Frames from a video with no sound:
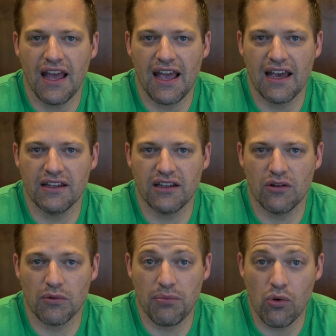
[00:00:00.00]
and uh,
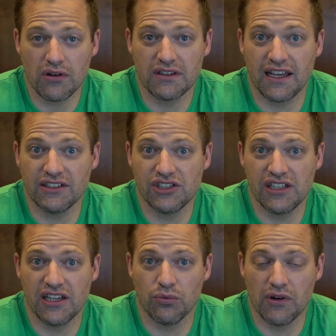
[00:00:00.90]
reported that she
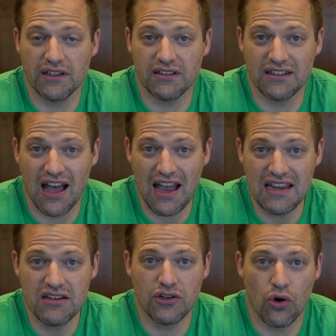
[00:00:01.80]
had written
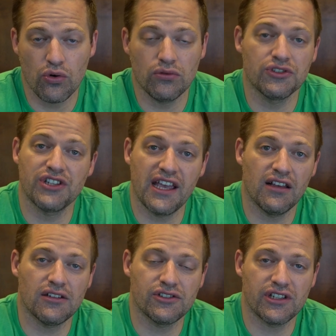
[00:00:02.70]
nine total
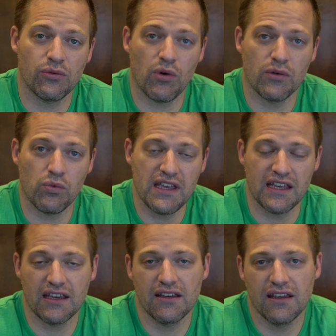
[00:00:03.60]
sales in one
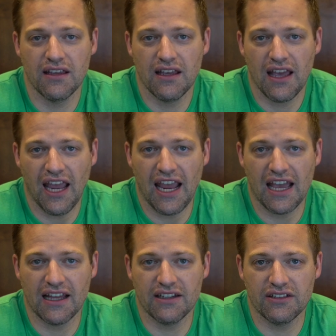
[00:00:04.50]
week
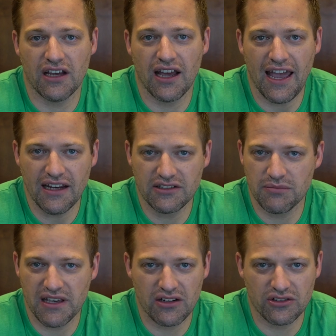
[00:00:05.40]
and uh, had
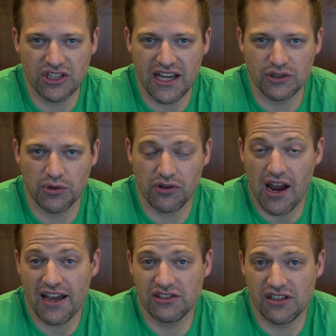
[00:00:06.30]
some interchange with her.
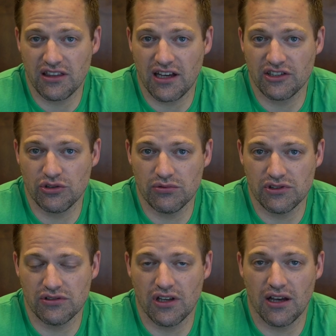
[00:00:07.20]
I actually thought she
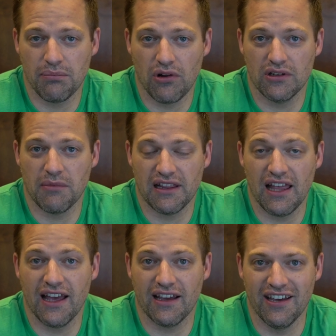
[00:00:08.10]
was uh, pulling my
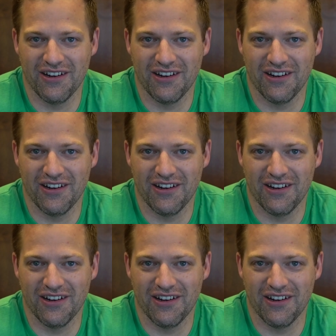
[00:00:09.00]
leg